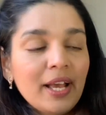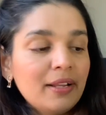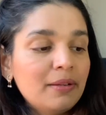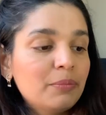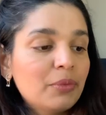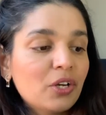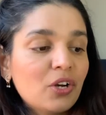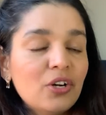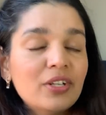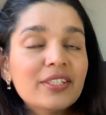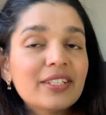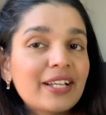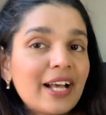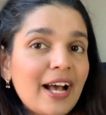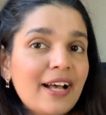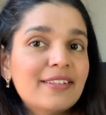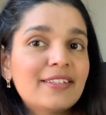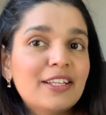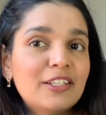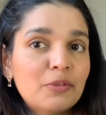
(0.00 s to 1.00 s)
And because it
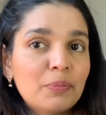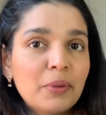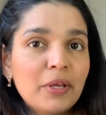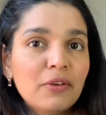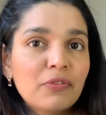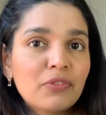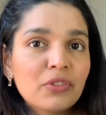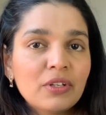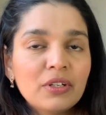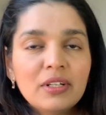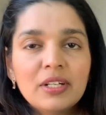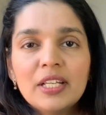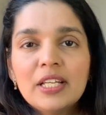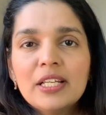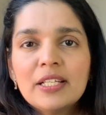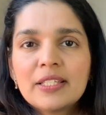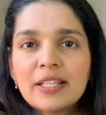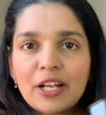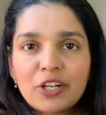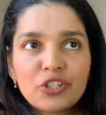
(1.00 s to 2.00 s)
has S P F thirty,
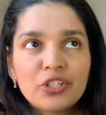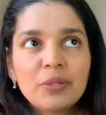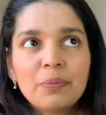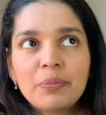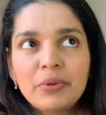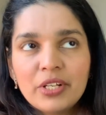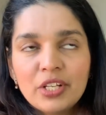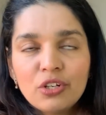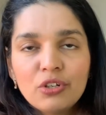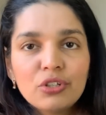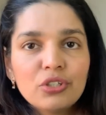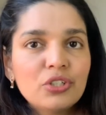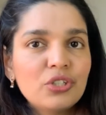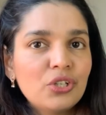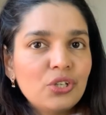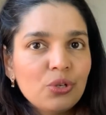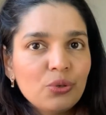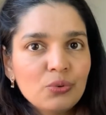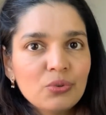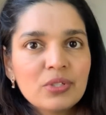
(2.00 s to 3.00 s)
it's actually pretty good
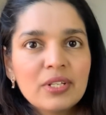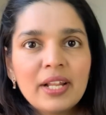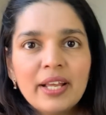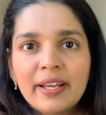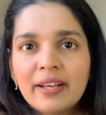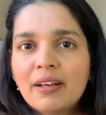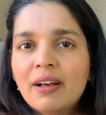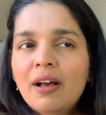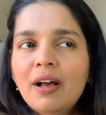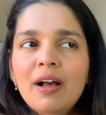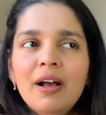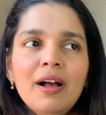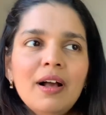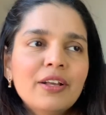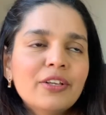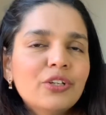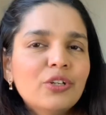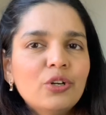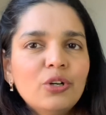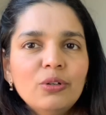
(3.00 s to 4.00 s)
to use, like,
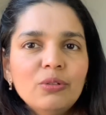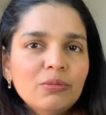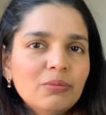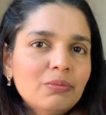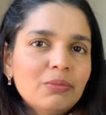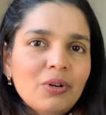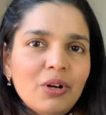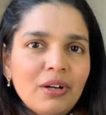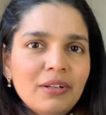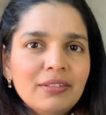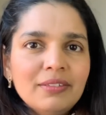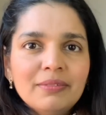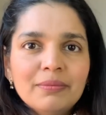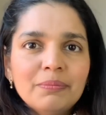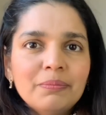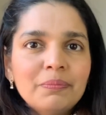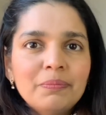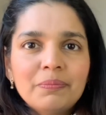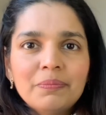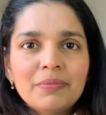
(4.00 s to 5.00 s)
you know, on
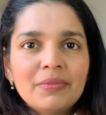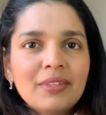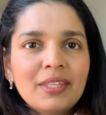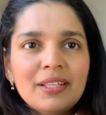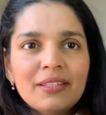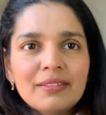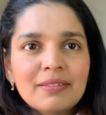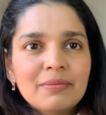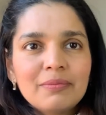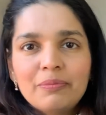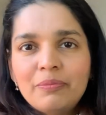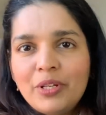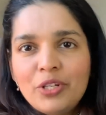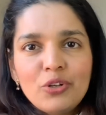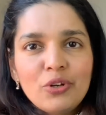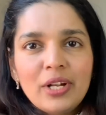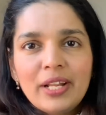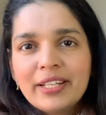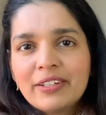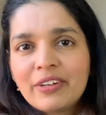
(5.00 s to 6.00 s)
things when
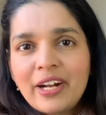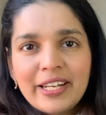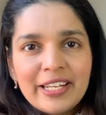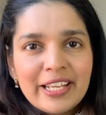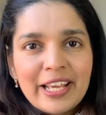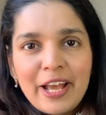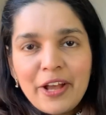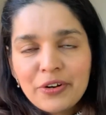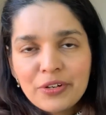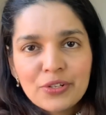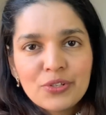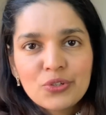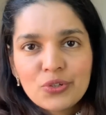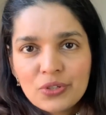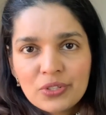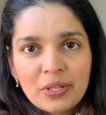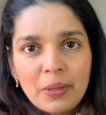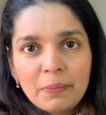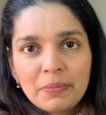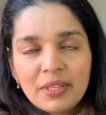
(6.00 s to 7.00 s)
you're like running errands or
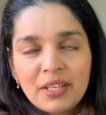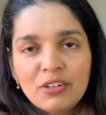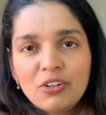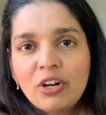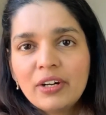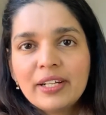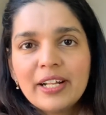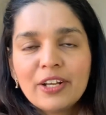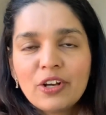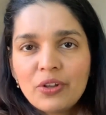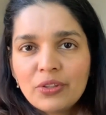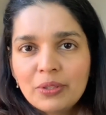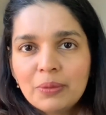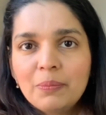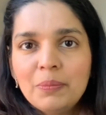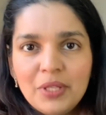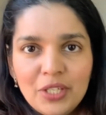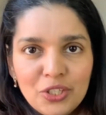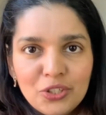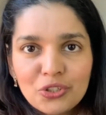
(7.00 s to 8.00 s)
something, not like on the
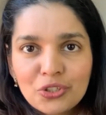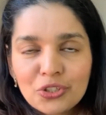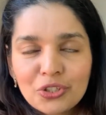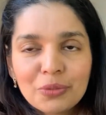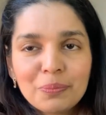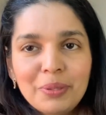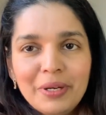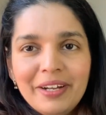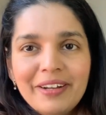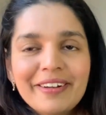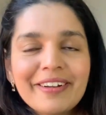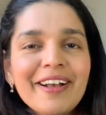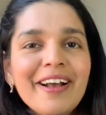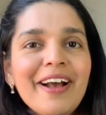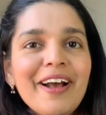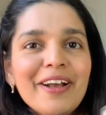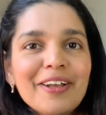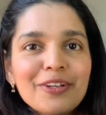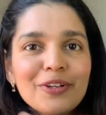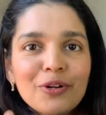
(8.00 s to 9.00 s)
beach, but
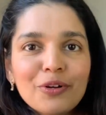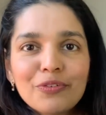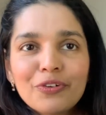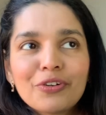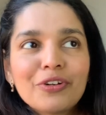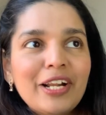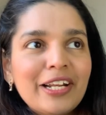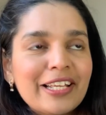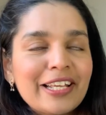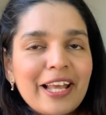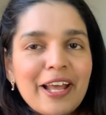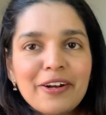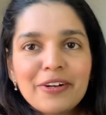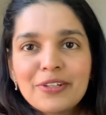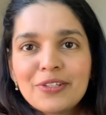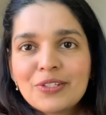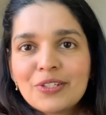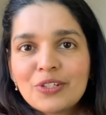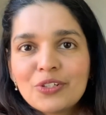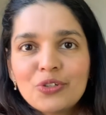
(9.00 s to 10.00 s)
you know, if you're running
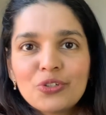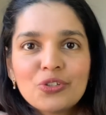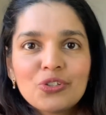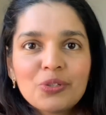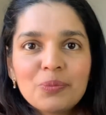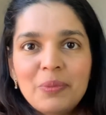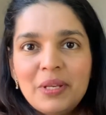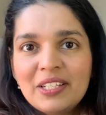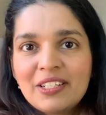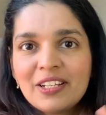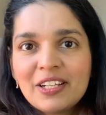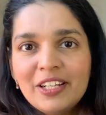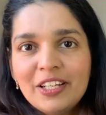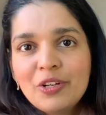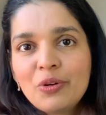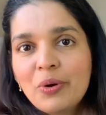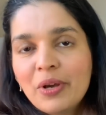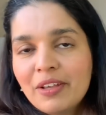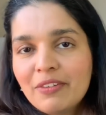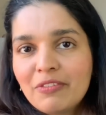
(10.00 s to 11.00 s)
errands and you're just basically
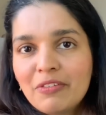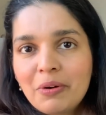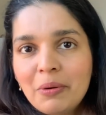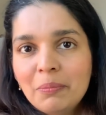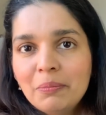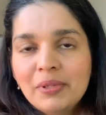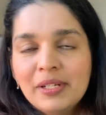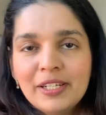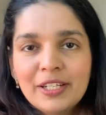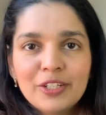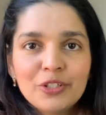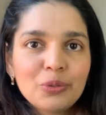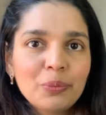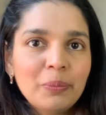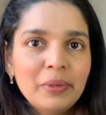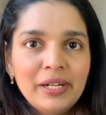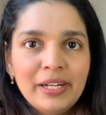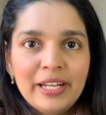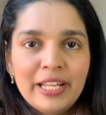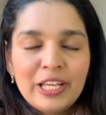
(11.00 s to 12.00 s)
going from building to
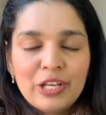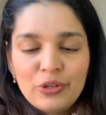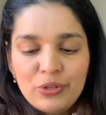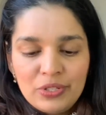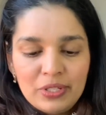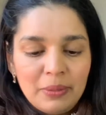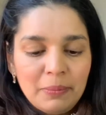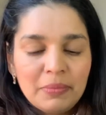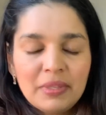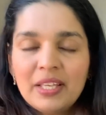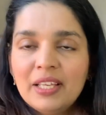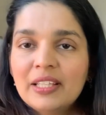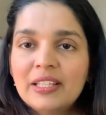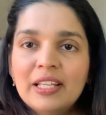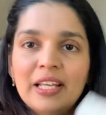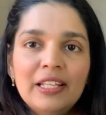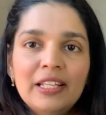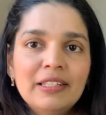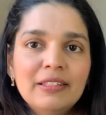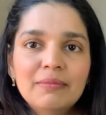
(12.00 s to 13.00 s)
building or something,
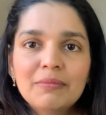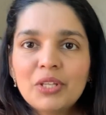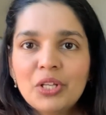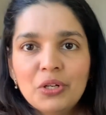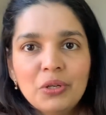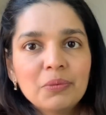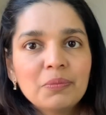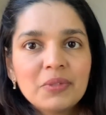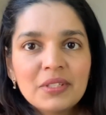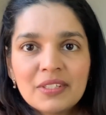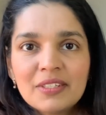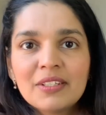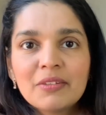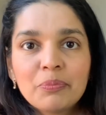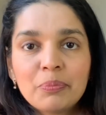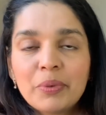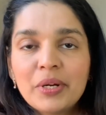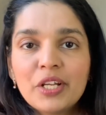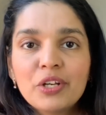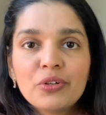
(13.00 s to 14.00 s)
then you know, this is a
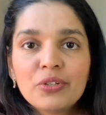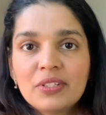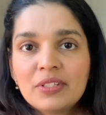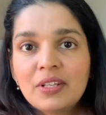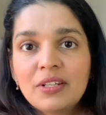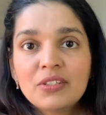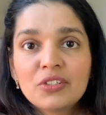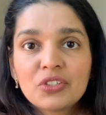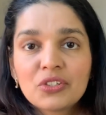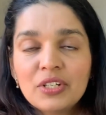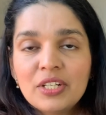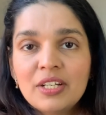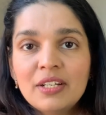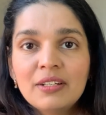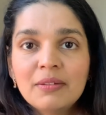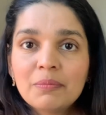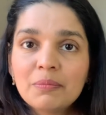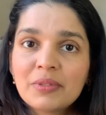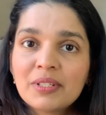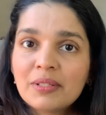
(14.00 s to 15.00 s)
pretty good
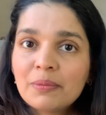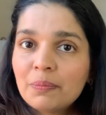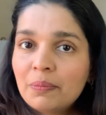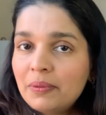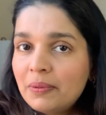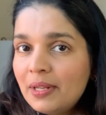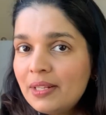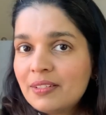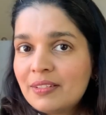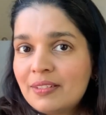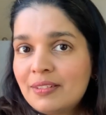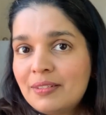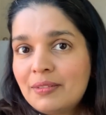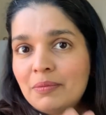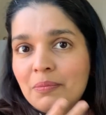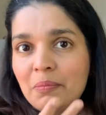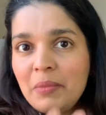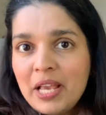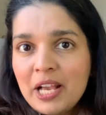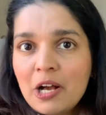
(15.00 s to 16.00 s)
sunscreen plus
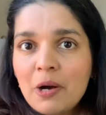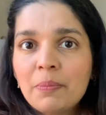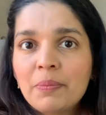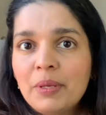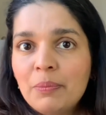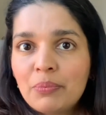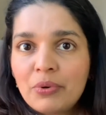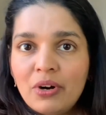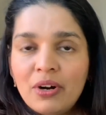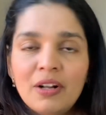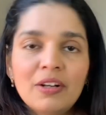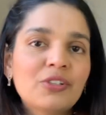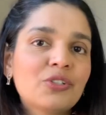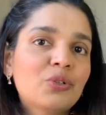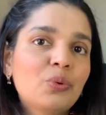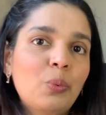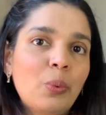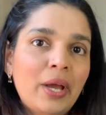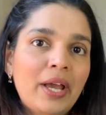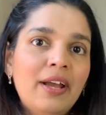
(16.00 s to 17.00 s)
makeup-y product to
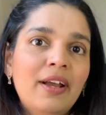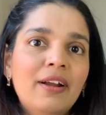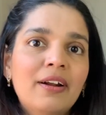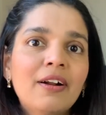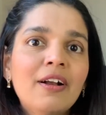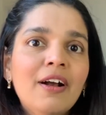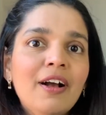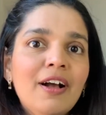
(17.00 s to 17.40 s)
wear